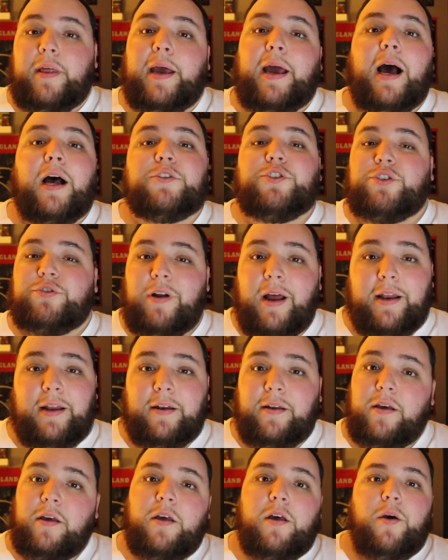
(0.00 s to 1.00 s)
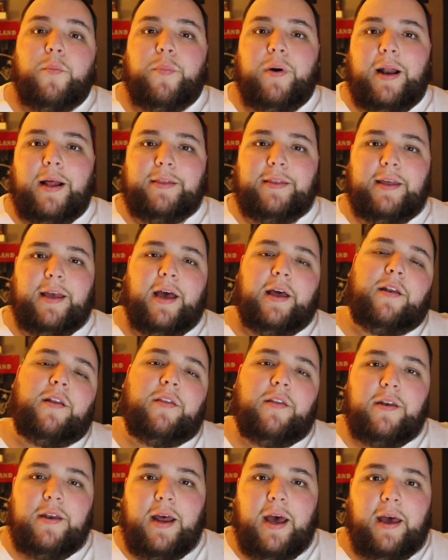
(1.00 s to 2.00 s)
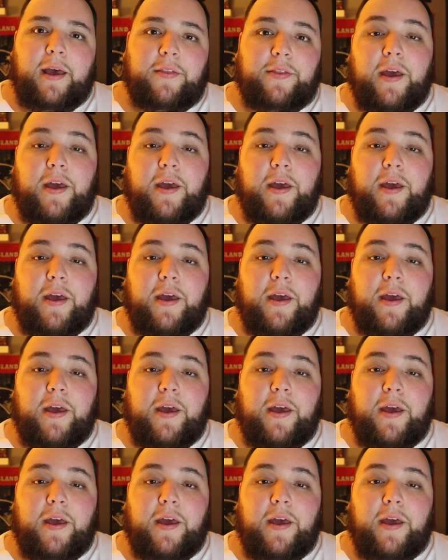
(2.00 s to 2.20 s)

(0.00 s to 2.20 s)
They got shredded. But at the end of the day,